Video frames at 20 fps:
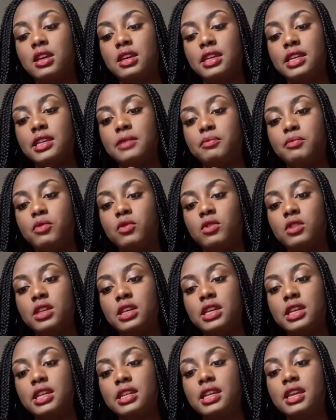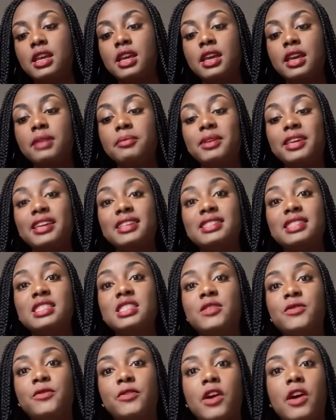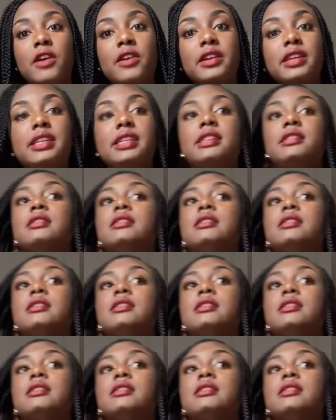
Keep pulling it, because it's far easier.